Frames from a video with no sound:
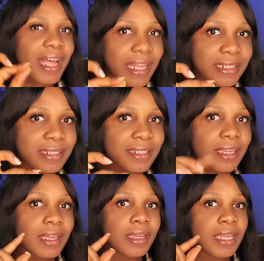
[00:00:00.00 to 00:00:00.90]
And
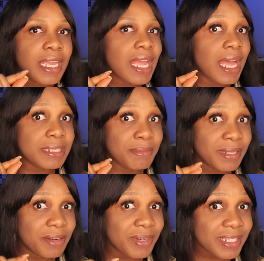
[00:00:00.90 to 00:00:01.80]
he has
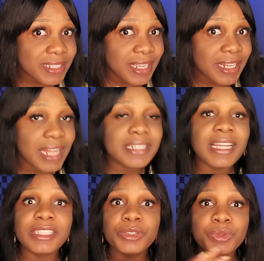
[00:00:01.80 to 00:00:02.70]
been arrested
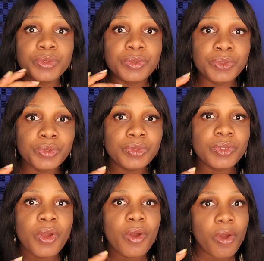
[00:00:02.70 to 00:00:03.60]
and there is no news